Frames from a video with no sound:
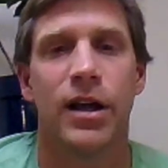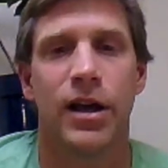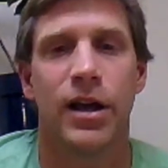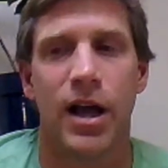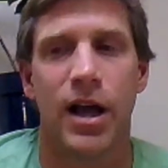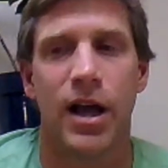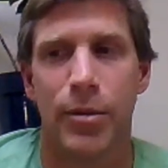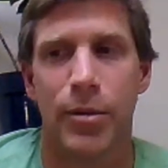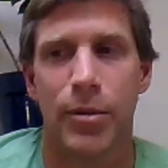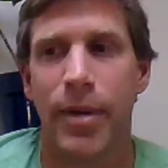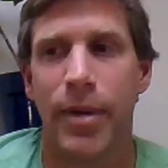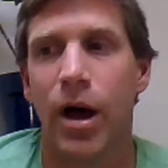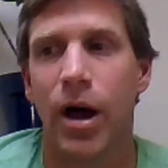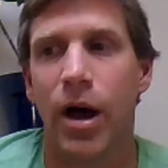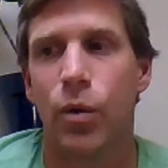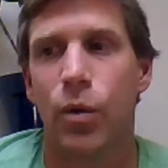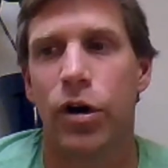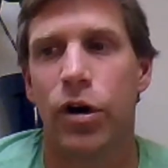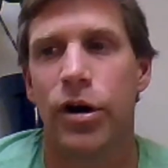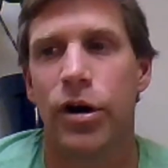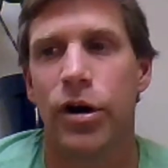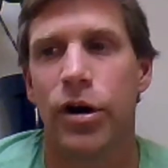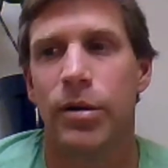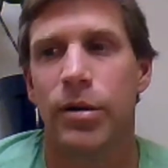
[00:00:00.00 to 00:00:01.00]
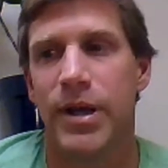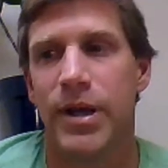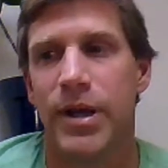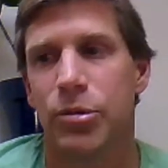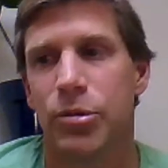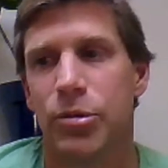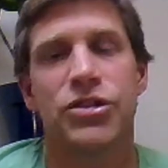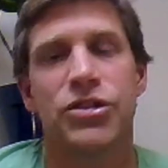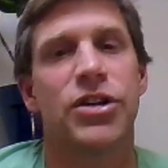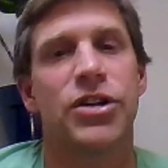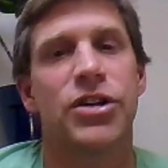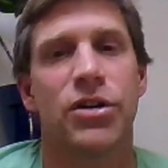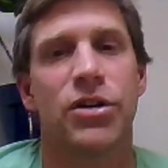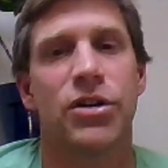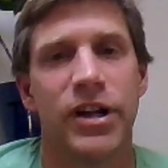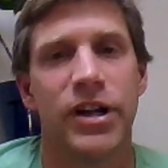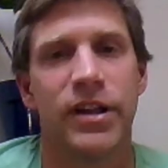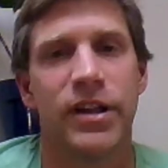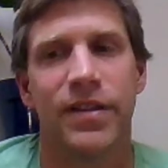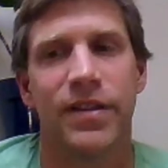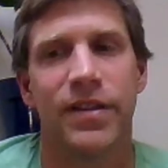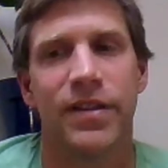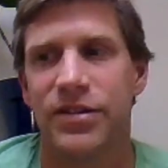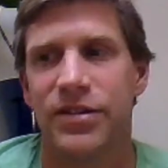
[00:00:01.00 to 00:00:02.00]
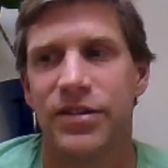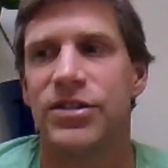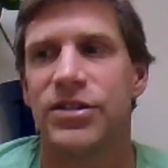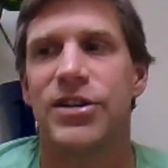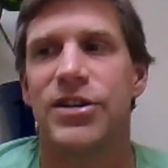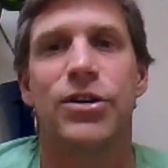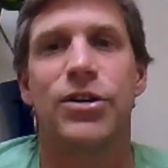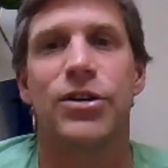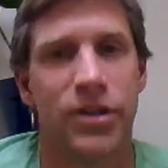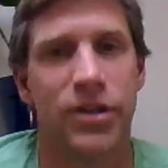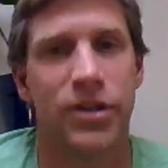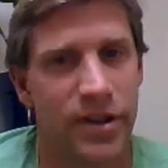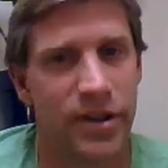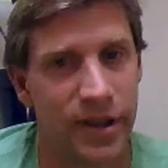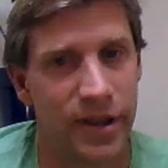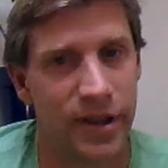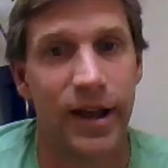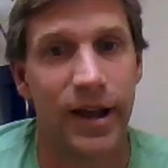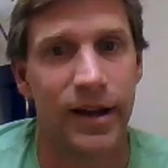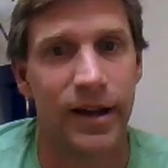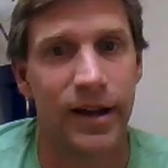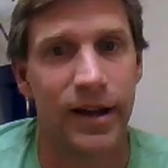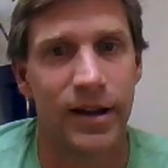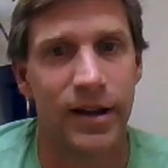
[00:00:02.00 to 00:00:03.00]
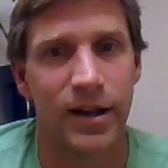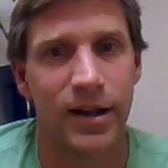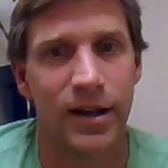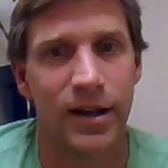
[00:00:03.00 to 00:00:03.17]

come about where people just agree that this is a good thing.